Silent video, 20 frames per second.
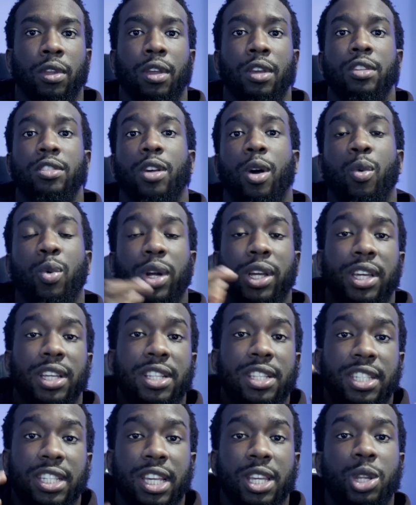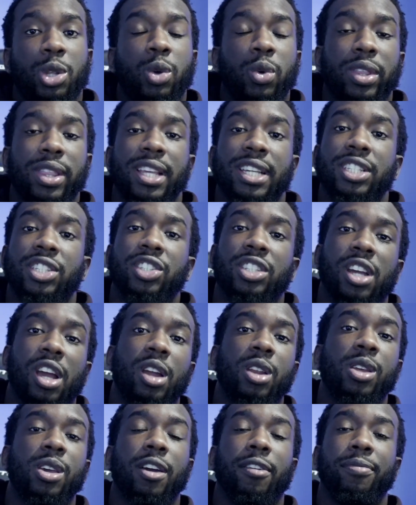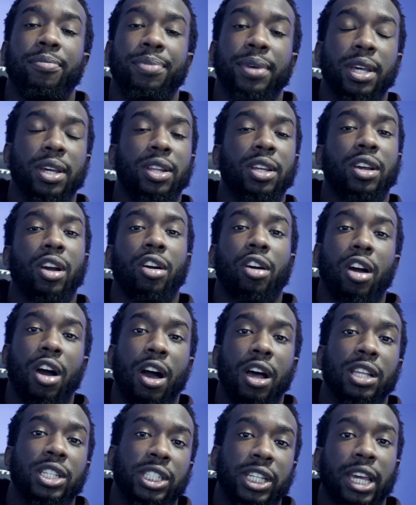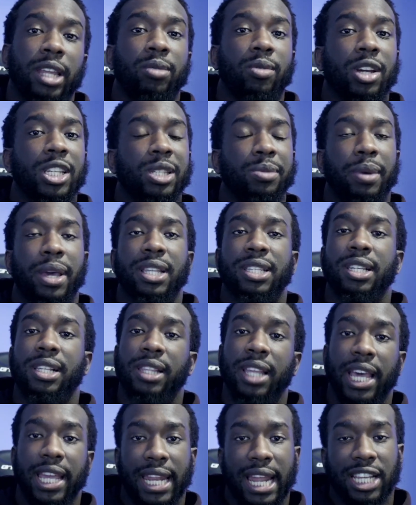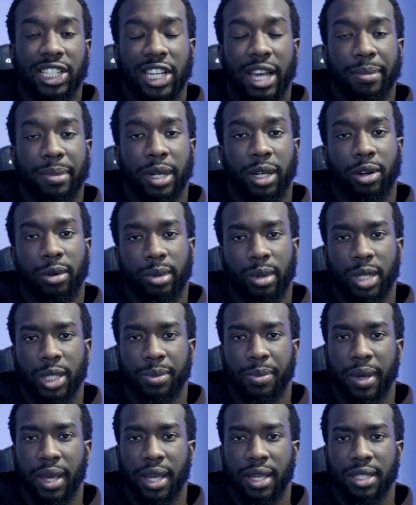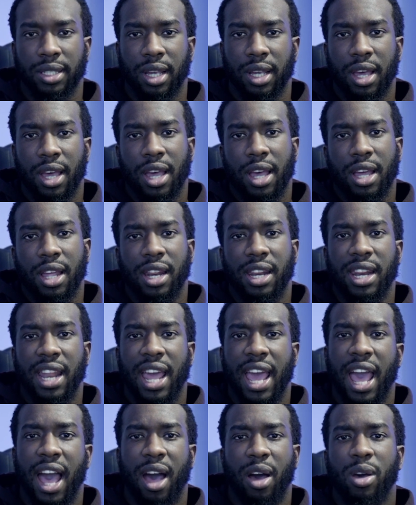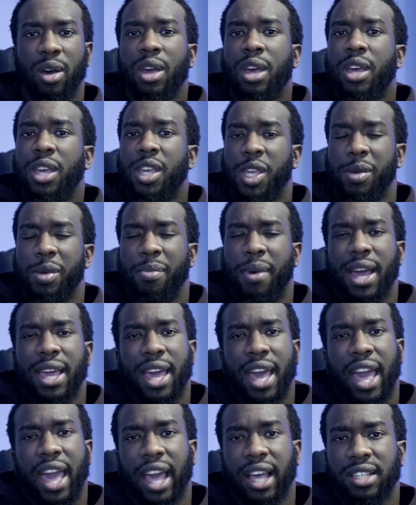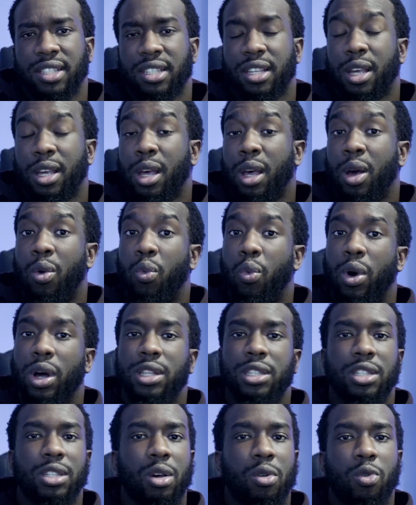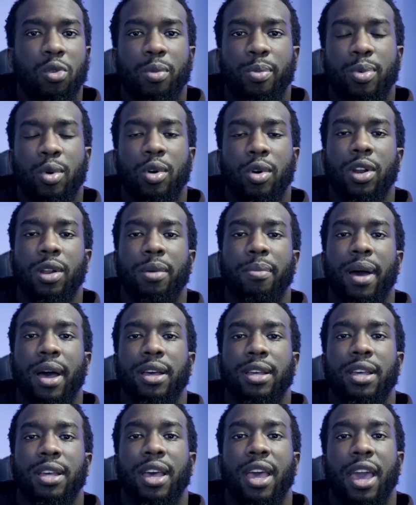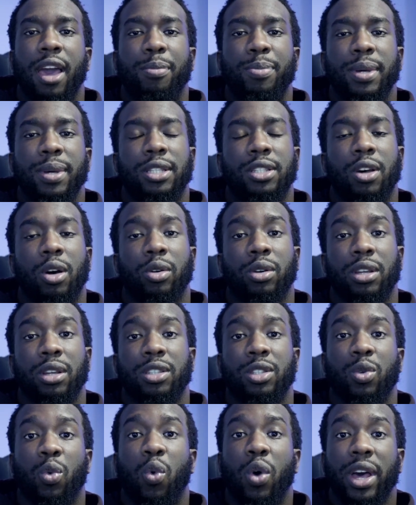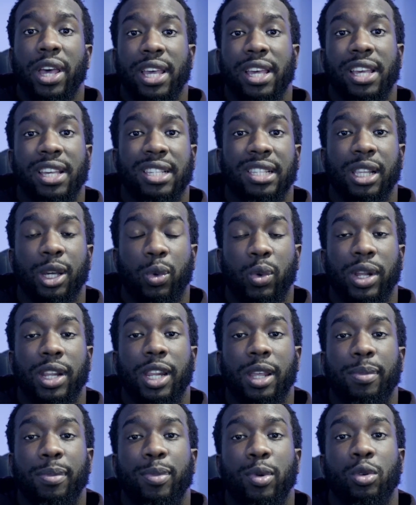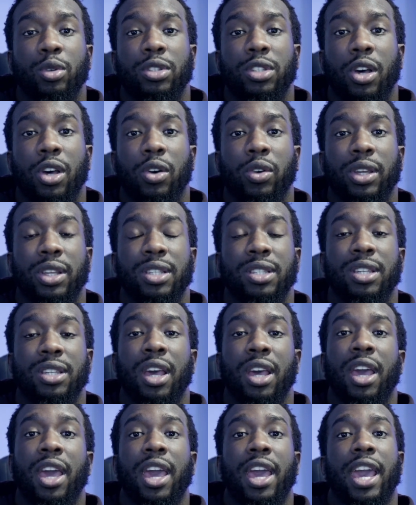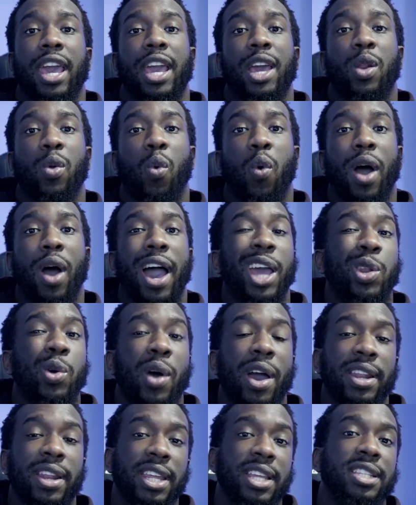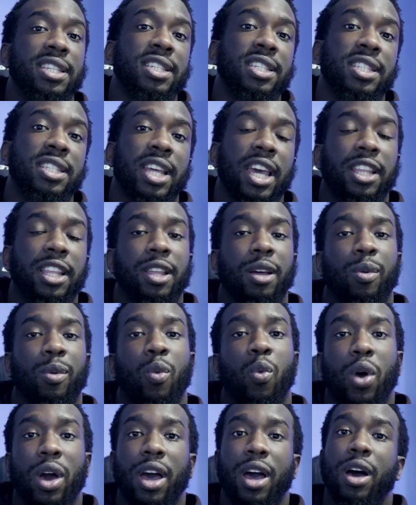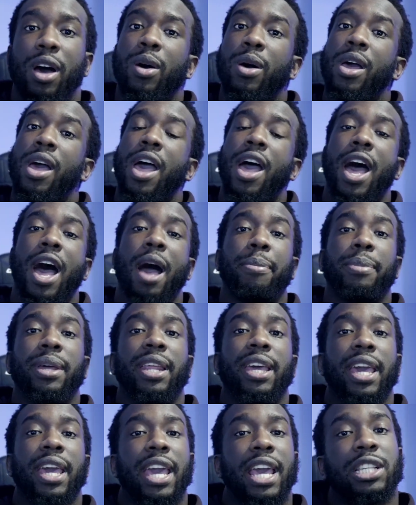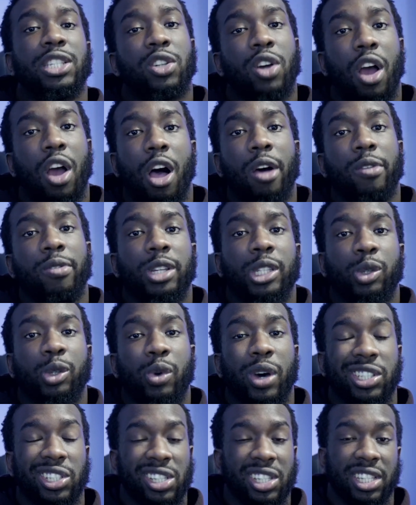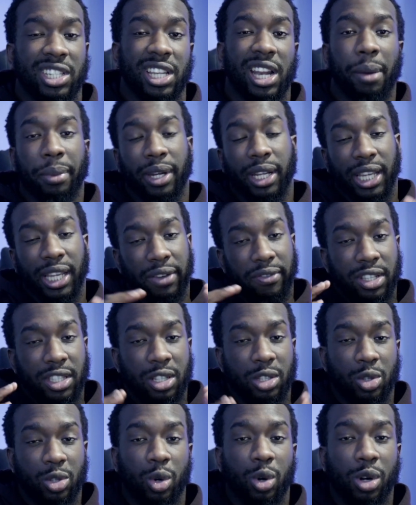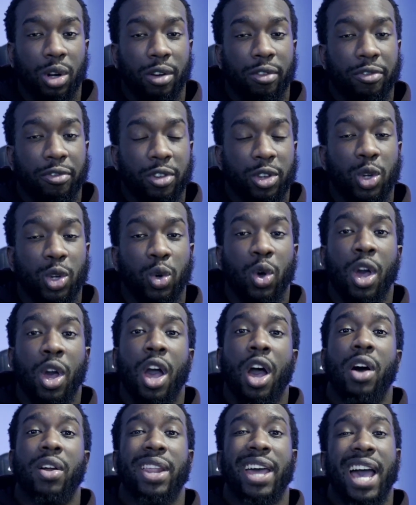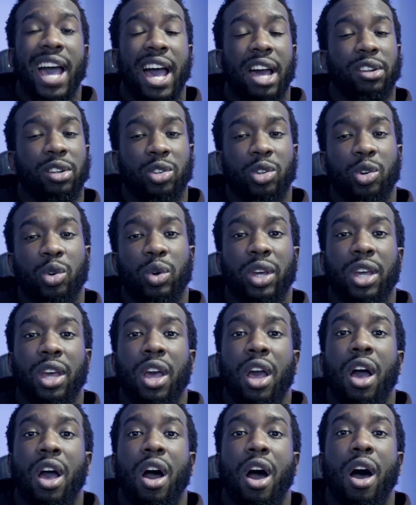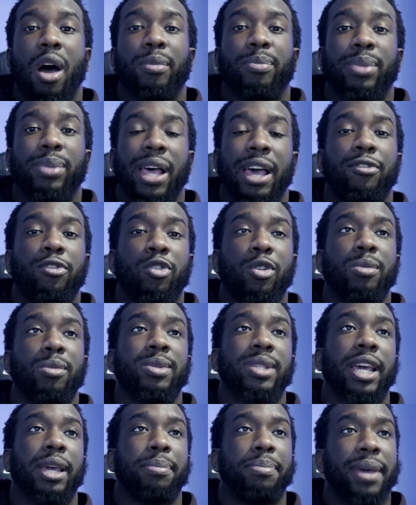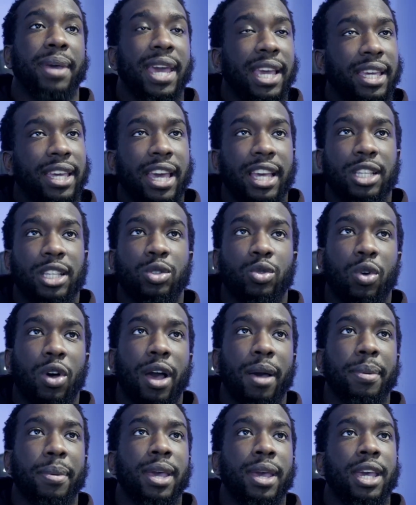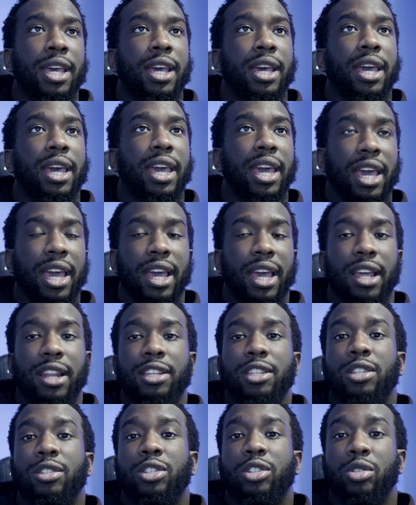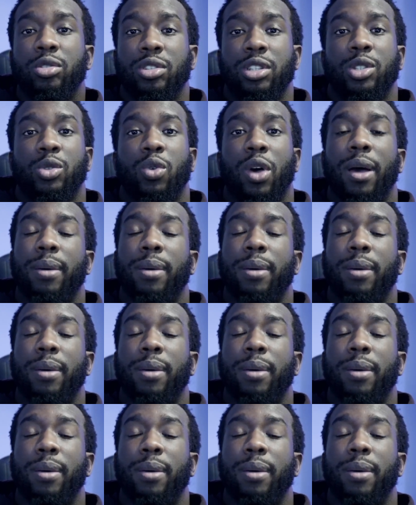So we're continuing this journey of building our on-chain resume to land that job in the crypto space. Now, you might ask, what's so important about LP tokens? What is Liquidity Pool tokens? And why do I need to stake them? Well, I'm going to answer all those questions, and I'm going to give a tutorial for you on how to do it on platforms like Pancakeswap and Sushiswap.